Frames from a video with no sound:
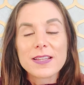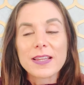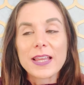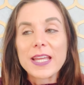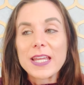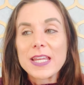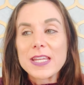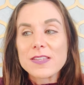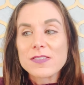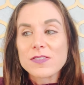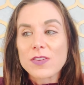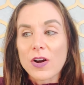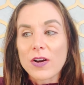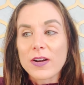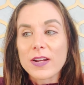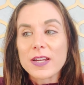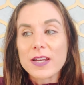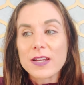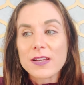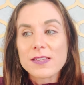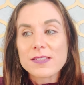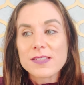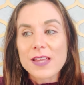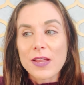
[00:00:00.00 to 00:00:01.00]
Like he started
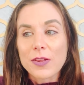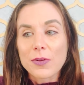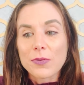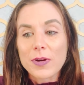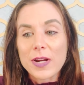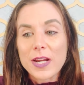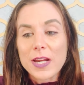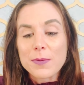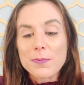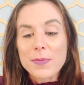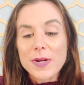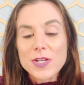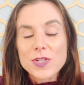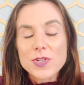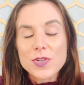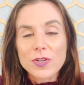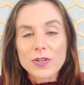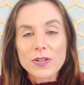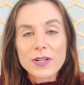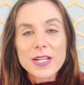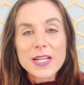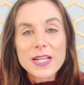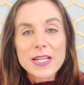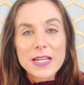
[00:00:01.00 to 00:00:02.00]
accelerating my
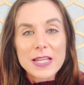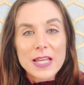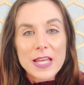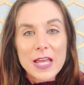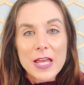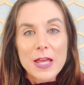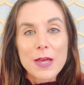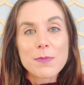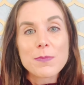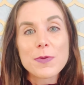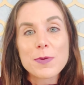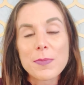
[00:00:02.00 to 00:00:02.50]
journey in him